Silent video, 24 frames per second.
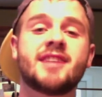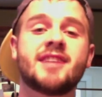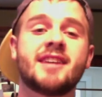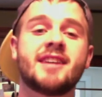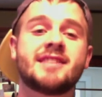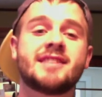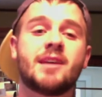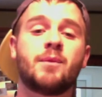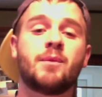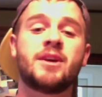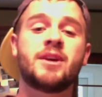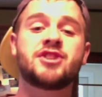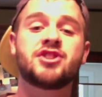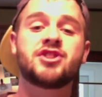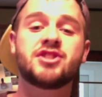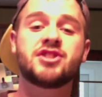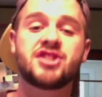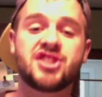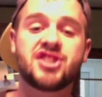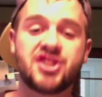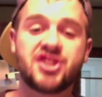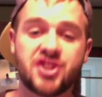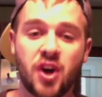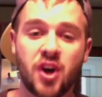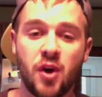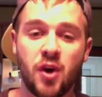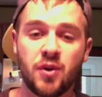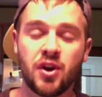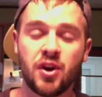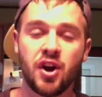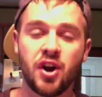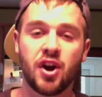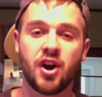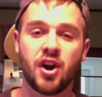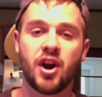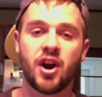that we should stone
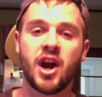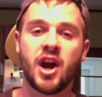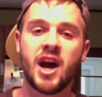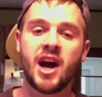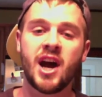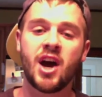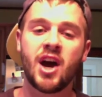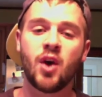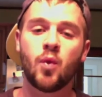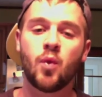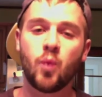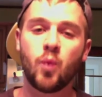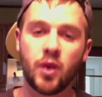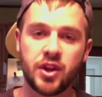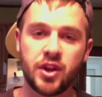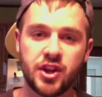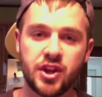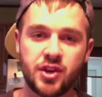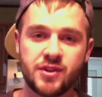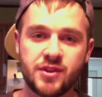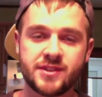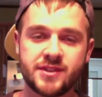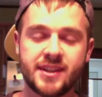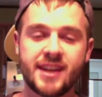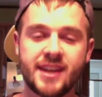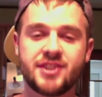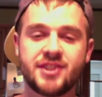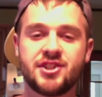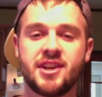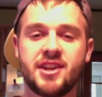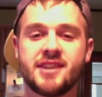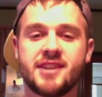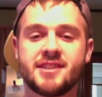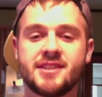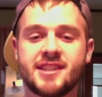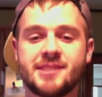her. What do you say,
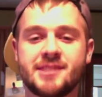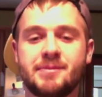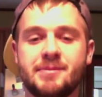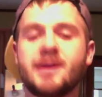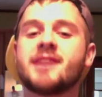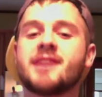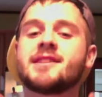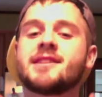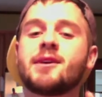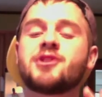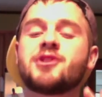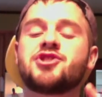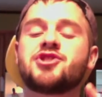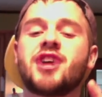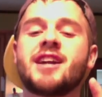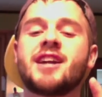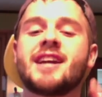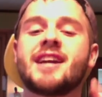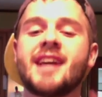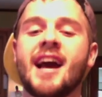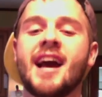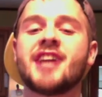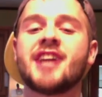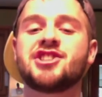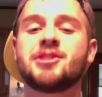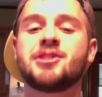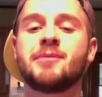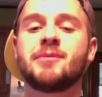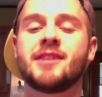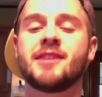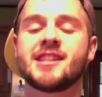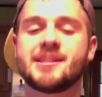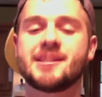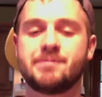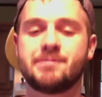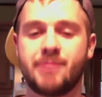Jesus? Because they were trying to catch him in
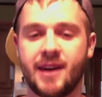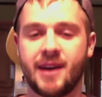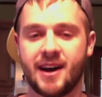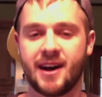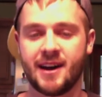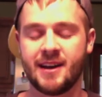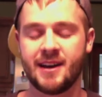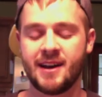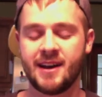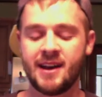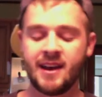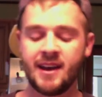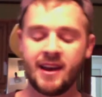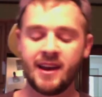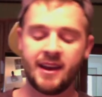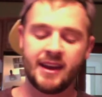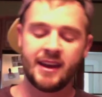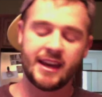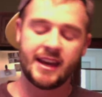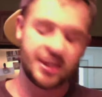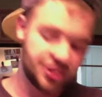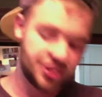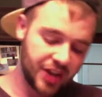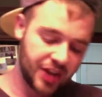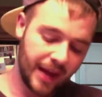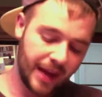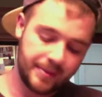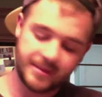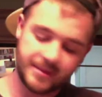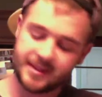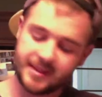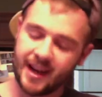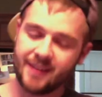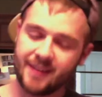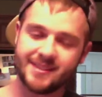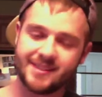a spot. He drops
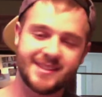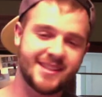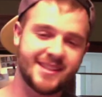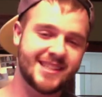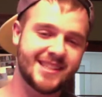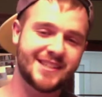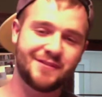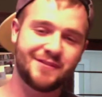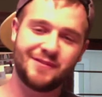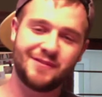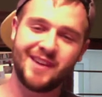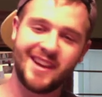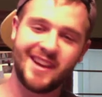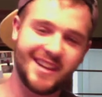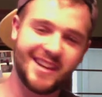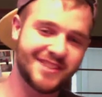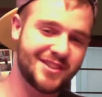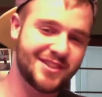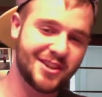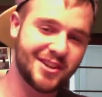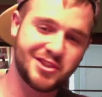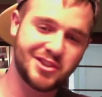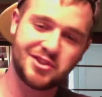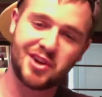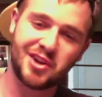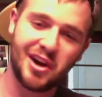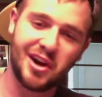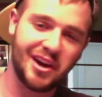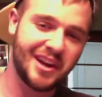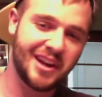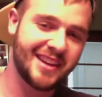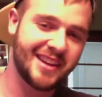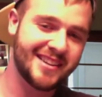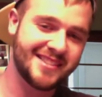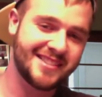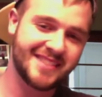down to his feet and he starts drawing
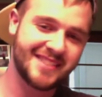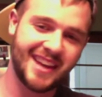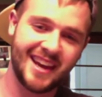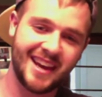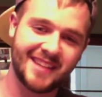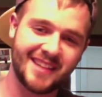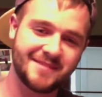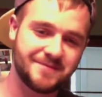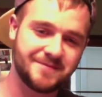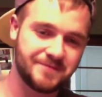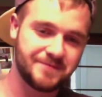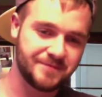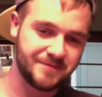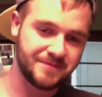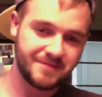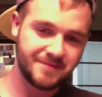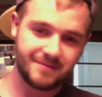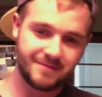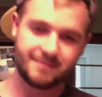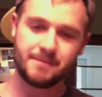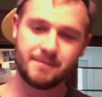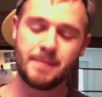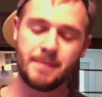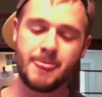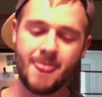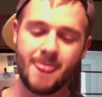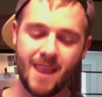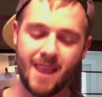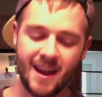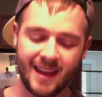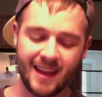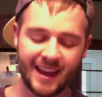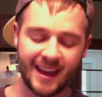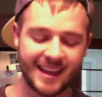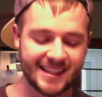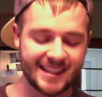in the sand. And
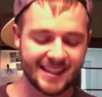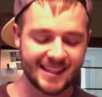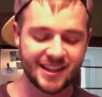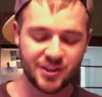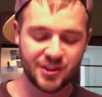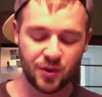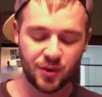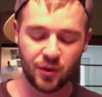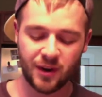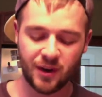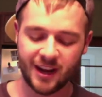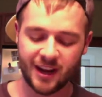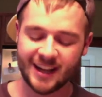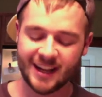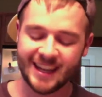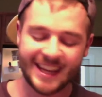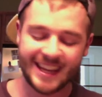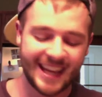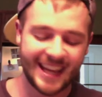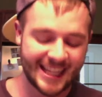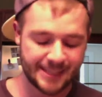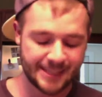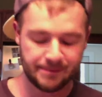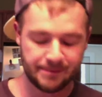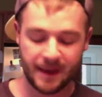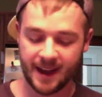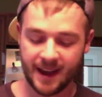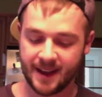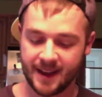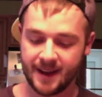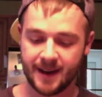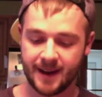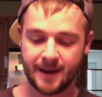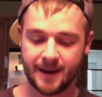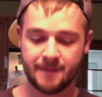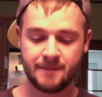like he's ignoring it, and he gets back
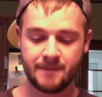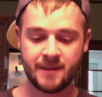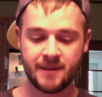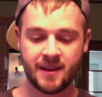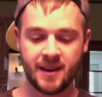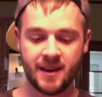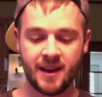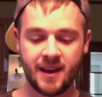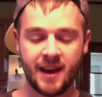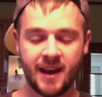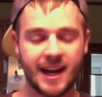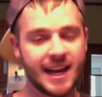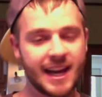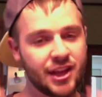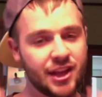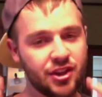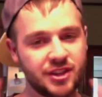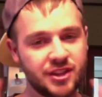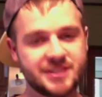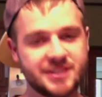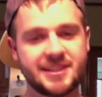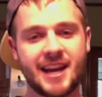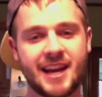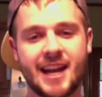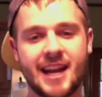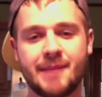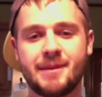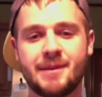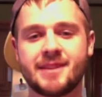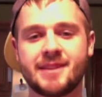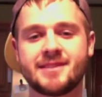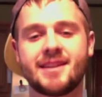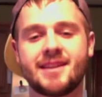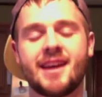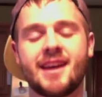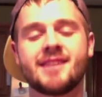up. And he looks at him and he
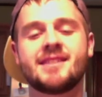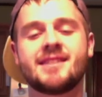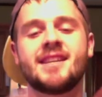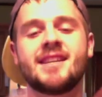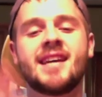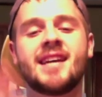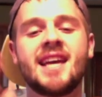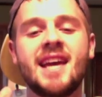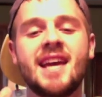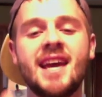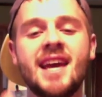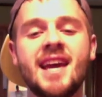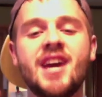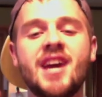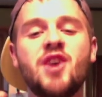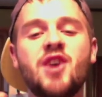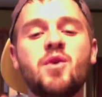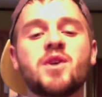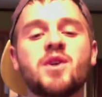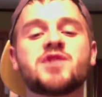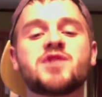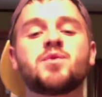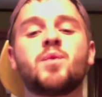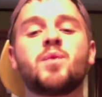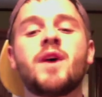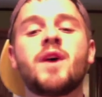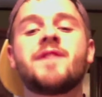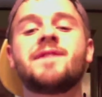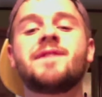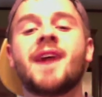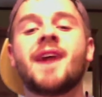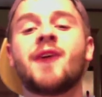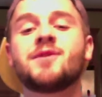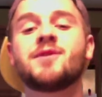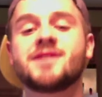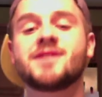says, "He who is
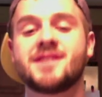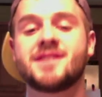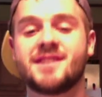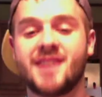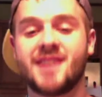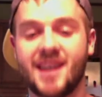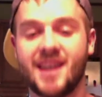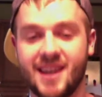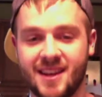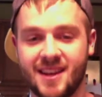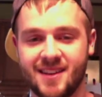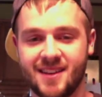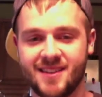without sin,